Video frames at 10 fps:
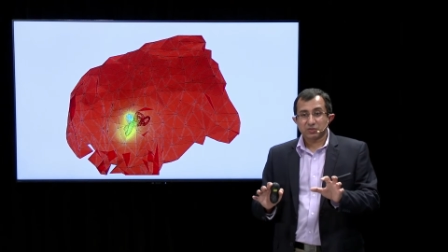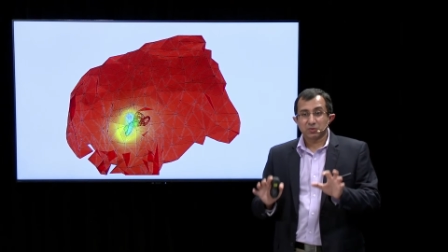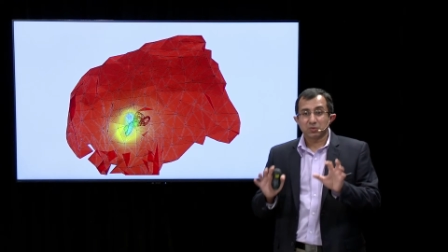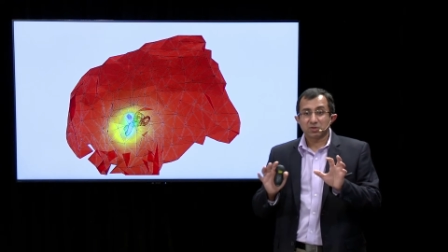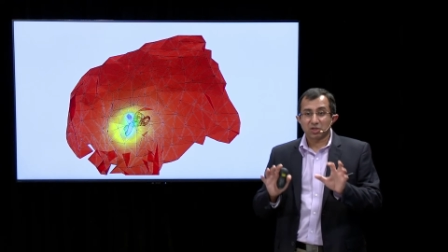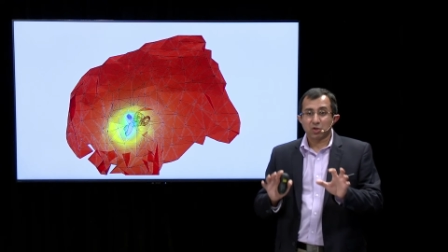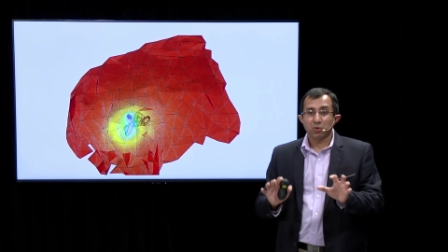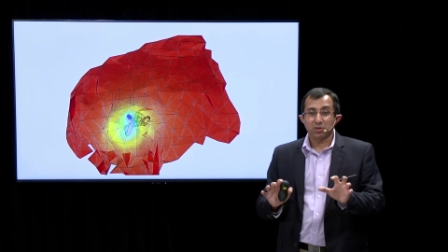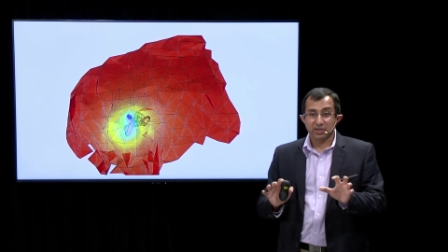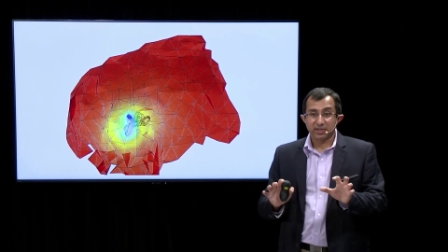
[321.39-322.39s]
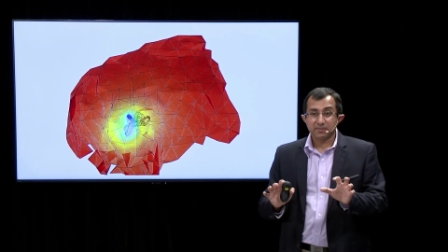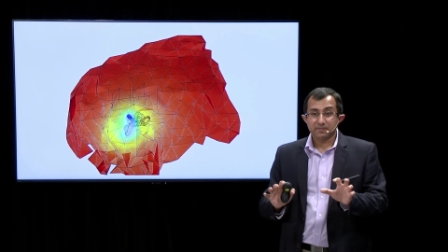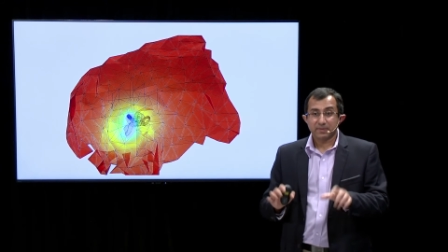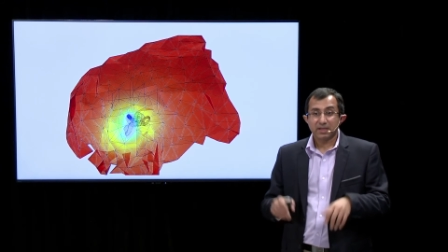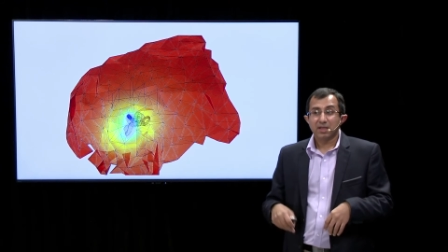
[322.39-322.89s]
to the cochlea
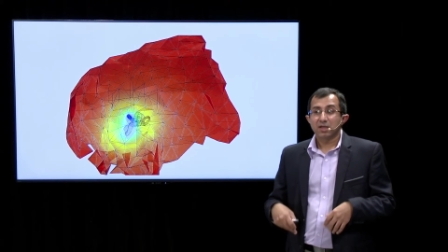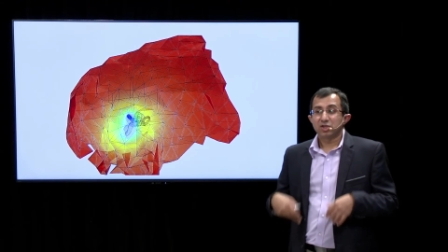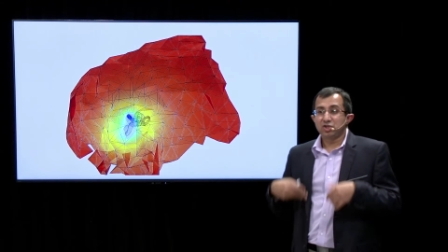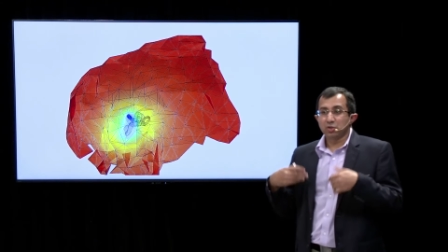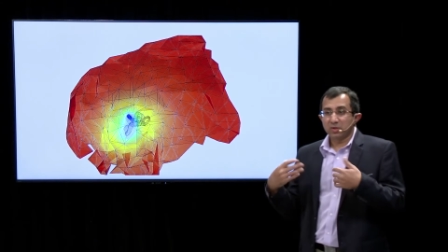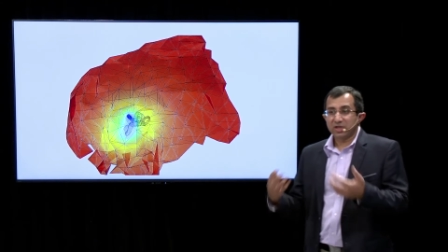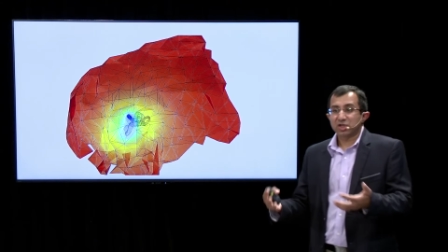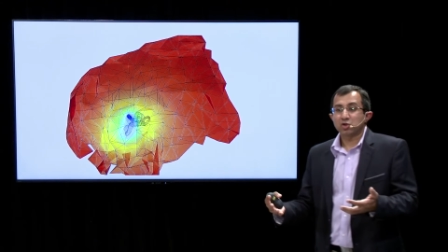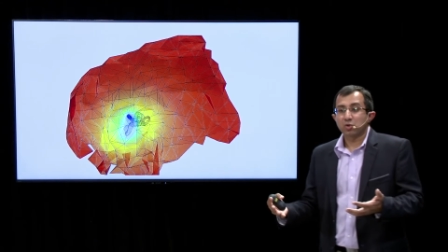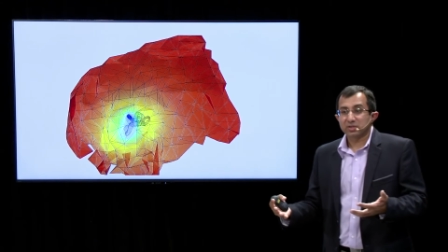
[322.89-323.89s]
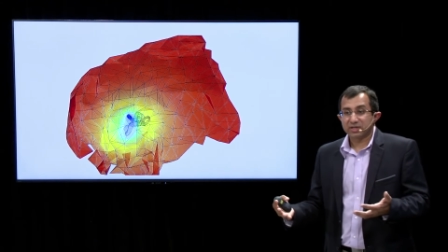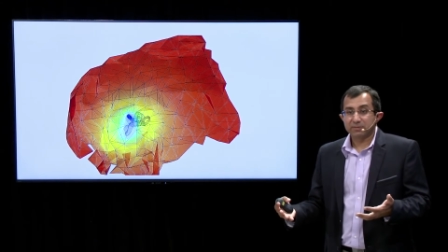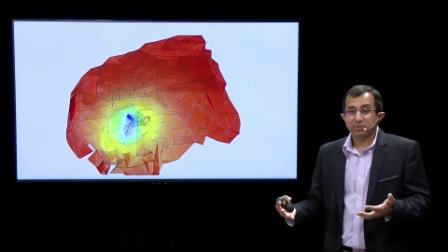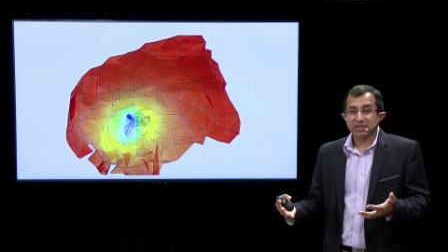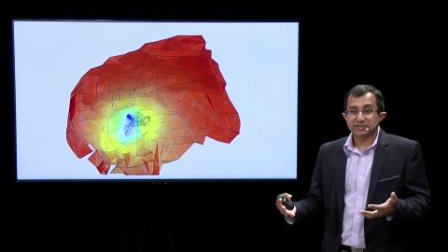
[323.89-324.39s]
during a cochlear
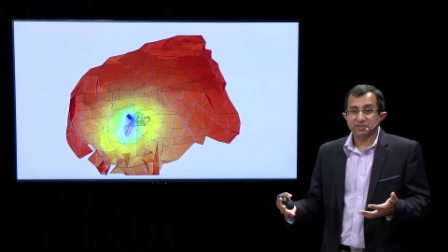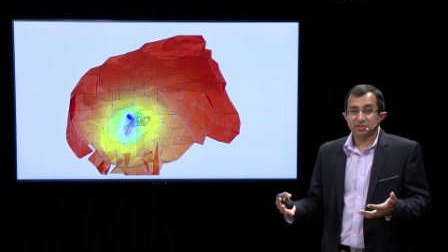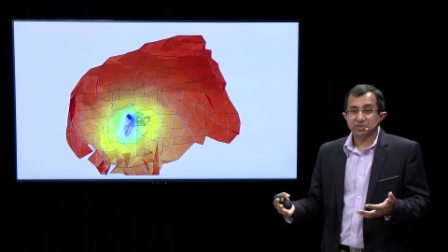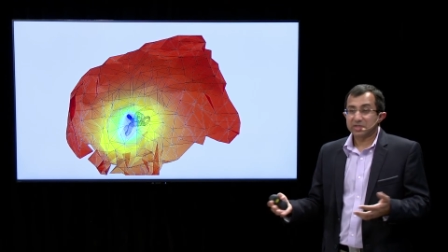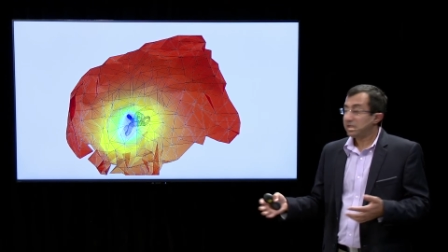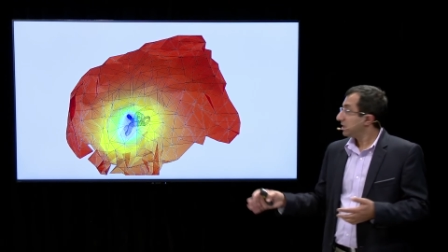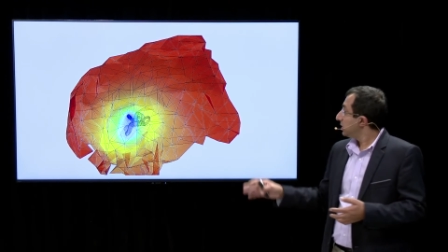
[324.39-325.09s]
implant surgery